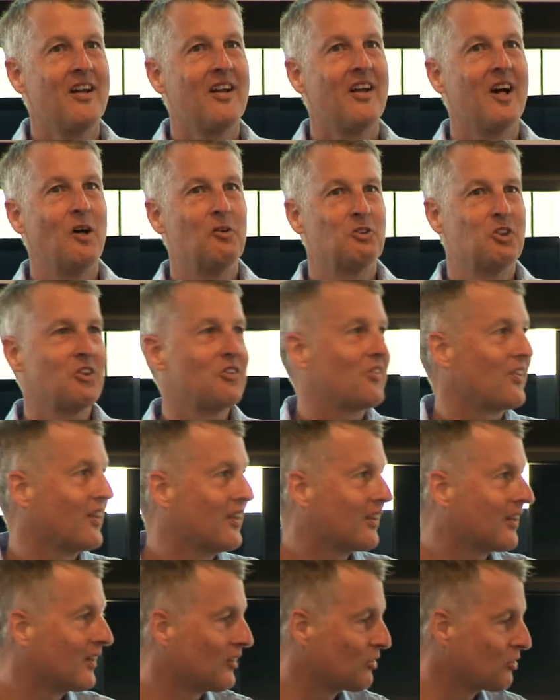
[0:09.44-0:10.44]
I was just
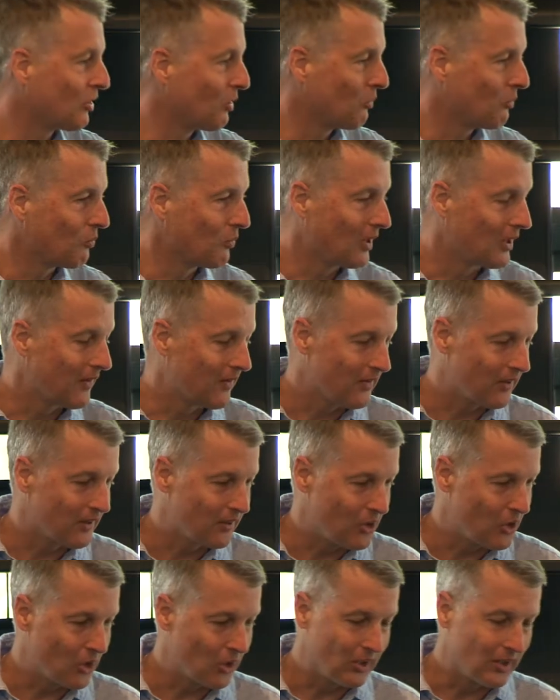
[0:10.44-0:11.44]
thinking, so one of the
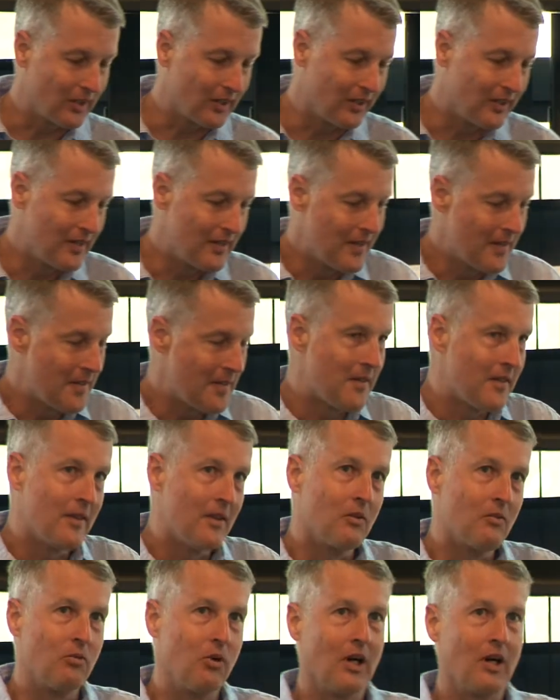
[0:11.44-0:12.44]
early
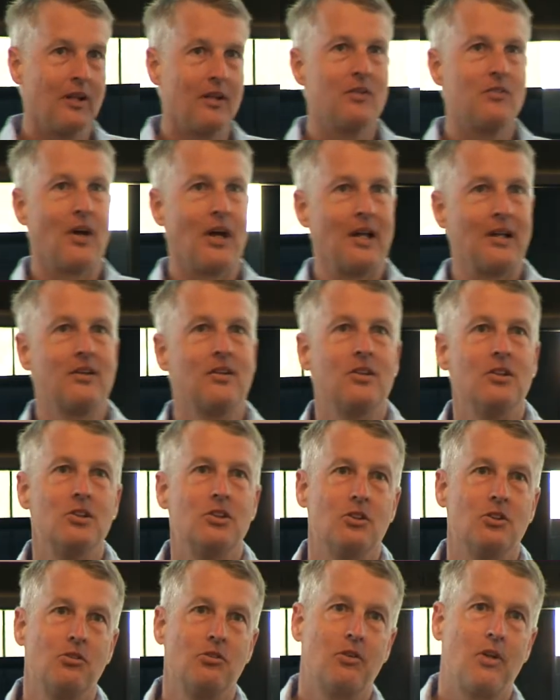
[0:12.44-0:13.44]
rain
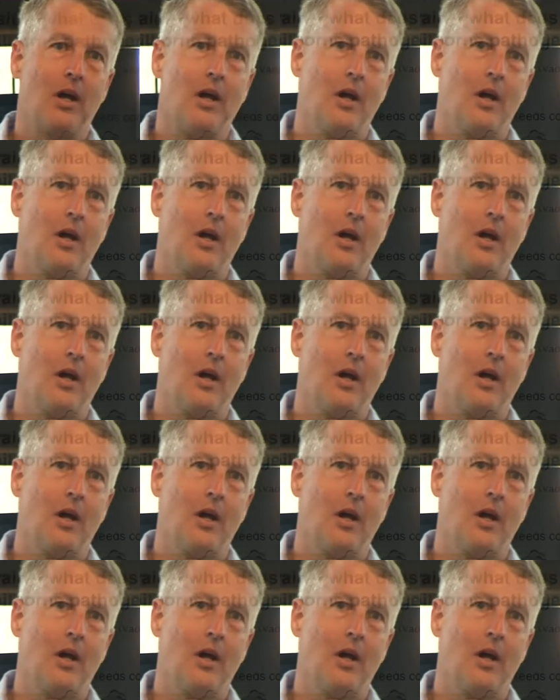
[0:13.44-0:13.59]
advantages,